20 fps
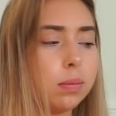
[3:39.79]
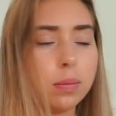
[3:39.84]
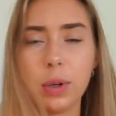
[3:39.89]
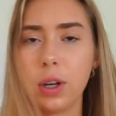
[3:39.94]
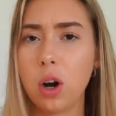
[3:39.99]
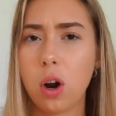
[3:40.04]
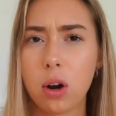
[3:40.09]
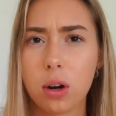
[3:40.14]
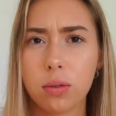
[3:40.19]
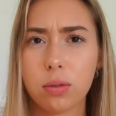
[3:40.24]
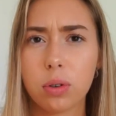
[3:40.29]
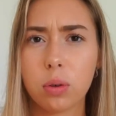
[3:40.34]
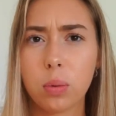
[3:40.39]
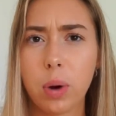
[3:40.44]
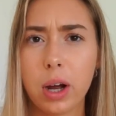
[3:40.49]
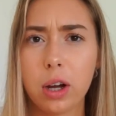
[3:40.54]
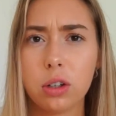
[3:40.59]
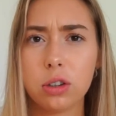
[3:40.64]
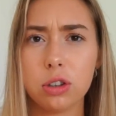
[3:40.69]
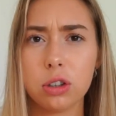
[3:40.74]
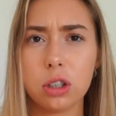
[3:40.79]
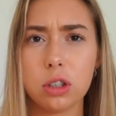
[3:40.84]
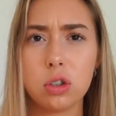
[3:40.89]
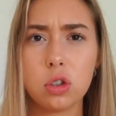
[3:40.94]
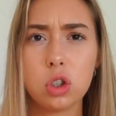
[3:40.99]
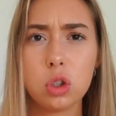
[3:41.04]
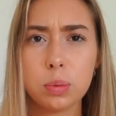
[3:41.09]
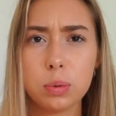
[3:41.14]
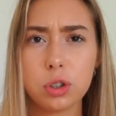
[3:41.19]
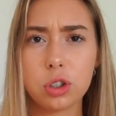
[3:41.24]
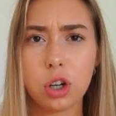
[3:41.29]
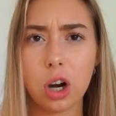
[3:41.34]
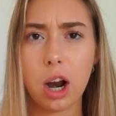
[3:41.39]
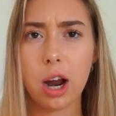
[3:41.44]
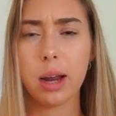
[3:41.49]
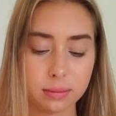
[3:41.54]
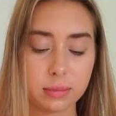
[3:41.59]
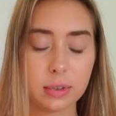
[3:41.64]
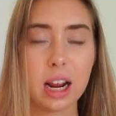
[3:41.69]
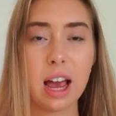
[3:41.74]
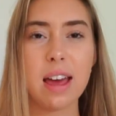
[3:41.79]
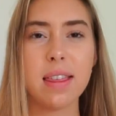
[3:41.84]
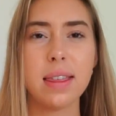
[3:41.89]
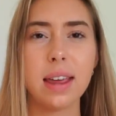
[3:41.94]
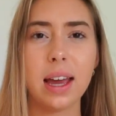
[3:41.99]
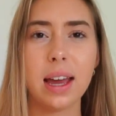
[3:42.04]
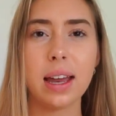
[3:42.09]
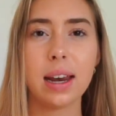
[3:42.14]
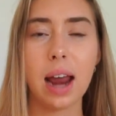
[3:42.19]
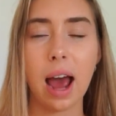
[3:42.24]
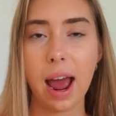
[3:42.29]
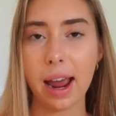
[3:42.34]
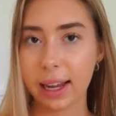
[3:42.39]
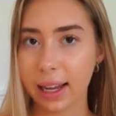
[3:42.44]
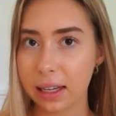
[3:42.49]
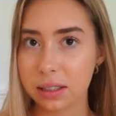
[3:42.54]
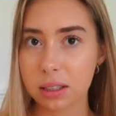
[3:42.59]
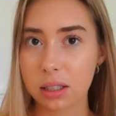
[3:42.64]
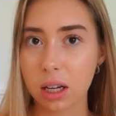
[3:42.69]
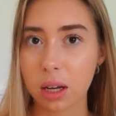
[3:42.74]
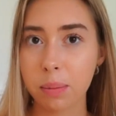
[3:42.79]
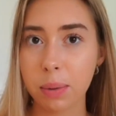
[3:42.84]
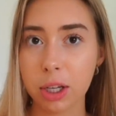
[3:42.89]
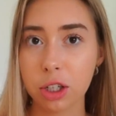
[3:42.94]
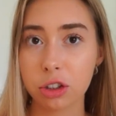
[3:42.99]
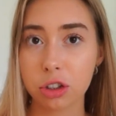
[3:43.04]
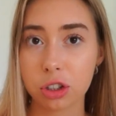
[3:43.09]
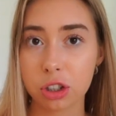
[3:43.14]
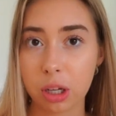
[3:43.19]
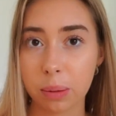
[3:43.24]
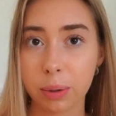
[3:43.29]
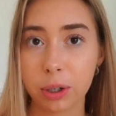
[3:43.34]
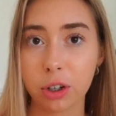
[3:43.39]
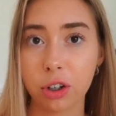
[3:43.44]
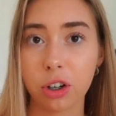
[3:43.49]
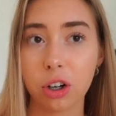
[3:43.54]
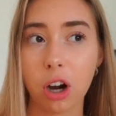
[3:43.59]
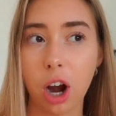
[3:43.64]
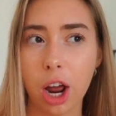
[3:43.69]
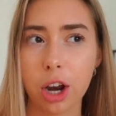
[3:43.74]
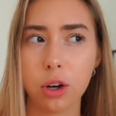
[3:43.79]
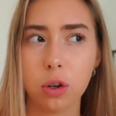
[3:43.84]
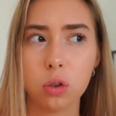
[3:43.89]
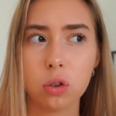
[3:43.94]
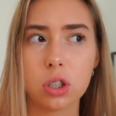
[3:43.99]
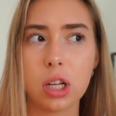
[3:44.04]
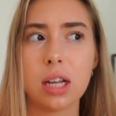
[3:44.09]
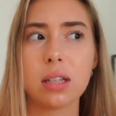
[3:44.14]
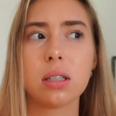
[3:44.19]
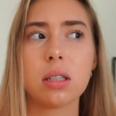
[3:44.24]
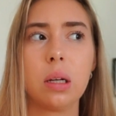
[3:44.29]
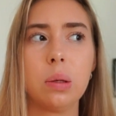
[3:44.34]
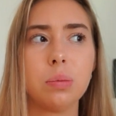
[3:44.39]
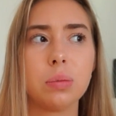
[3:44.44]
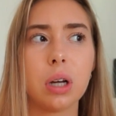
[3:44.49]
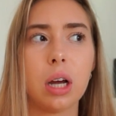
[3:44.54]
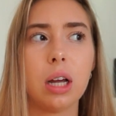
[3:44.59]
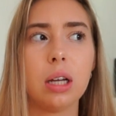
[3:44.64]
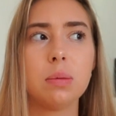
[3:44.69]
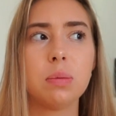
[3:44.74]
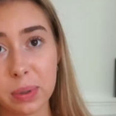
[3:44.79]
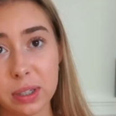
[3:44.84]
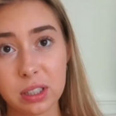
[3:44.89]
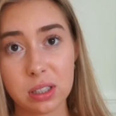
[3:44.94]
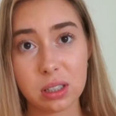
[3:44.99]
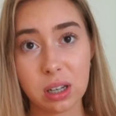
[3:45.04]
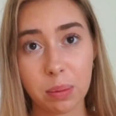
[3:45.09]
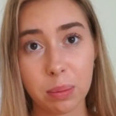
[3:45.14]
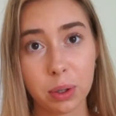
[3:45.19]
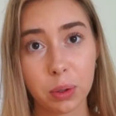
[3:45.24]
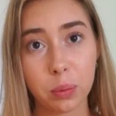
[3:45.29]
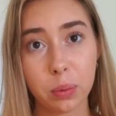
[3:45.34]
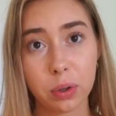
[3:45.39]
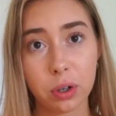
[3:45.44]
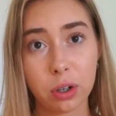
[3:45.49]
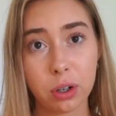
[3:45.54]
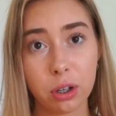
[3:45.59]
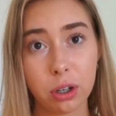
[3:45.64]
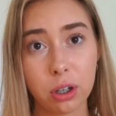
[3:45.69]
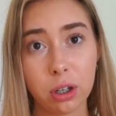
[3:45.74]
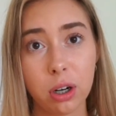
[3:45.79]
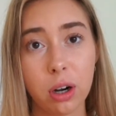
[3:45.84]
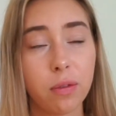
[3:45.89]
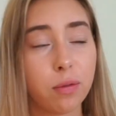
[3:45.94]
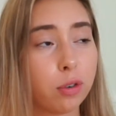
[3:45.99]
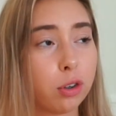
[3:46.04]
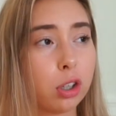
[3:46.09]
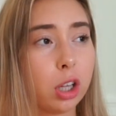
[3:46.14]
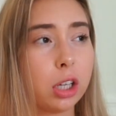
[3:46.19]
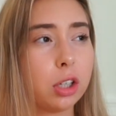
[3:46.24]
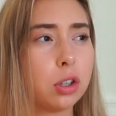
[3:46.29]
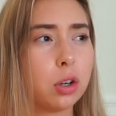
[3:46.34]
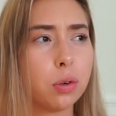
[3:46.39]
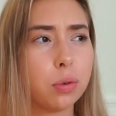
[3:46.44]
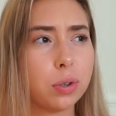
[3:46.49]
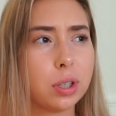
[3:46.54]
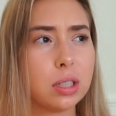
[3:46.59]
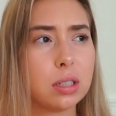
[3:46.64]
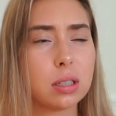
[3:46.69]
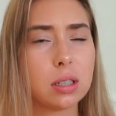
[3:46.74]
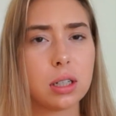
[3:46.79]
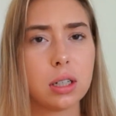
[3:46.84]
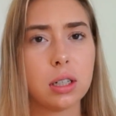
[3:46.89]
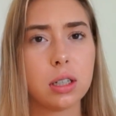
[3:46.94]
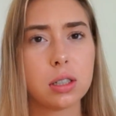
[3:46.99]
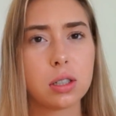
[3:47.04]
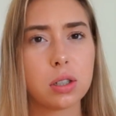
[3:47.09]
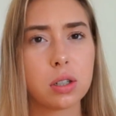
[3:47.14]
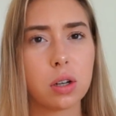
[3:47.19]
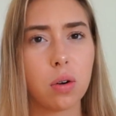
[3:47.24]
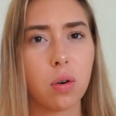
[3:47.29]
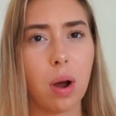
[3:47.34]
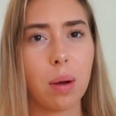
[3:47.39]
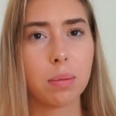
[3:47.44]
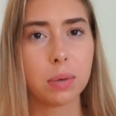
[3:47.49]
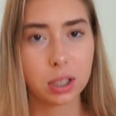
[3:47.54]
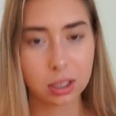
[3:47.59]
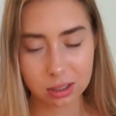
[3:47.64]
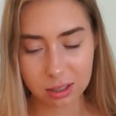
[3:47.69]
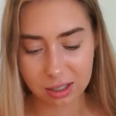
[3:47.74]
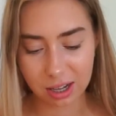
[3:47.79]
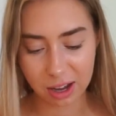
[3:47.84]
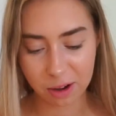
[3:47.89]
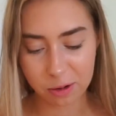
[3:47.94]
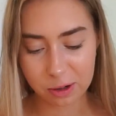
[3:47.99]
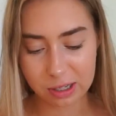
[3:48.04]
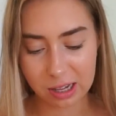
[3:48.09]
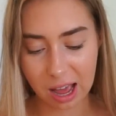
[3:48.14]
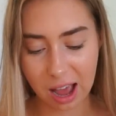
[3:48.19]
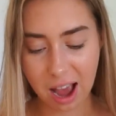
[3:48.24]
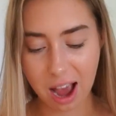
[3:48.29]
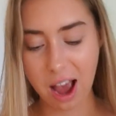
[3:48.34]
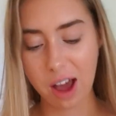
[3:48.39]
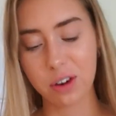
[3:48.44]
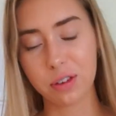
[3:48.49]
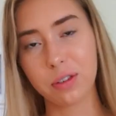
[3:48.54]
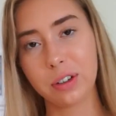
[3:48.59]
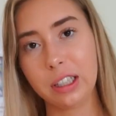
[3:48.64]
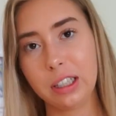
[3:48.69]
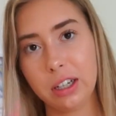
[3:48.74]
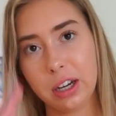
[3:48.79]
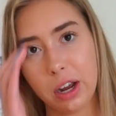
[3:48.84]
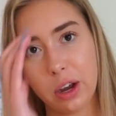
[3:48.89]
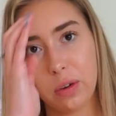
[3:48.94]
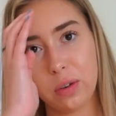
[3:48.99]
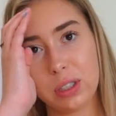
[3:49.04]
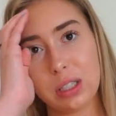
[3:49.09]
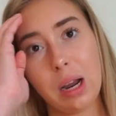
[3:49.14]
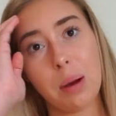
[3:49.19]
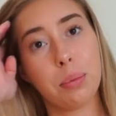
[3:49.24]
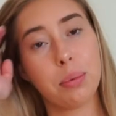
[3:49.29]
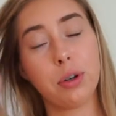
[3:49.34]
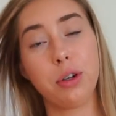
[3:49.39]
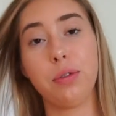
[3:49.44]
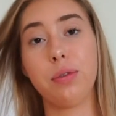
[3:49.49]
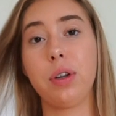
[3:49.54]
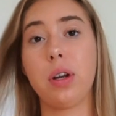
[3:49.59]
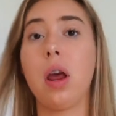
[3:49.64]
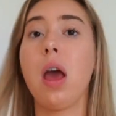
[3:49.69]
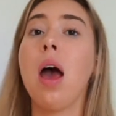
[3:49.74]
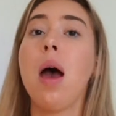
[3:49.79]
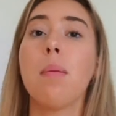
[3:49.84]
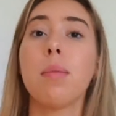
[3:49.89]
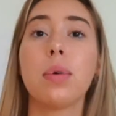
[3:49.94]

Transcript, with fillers: been on it for a while, you're like super dry. And then I guess it can make your stomach hurt. I noticed that sometimes my stomach would hurt for like no reason. So I'm gonna say it was that. I don't really know, it's not proven.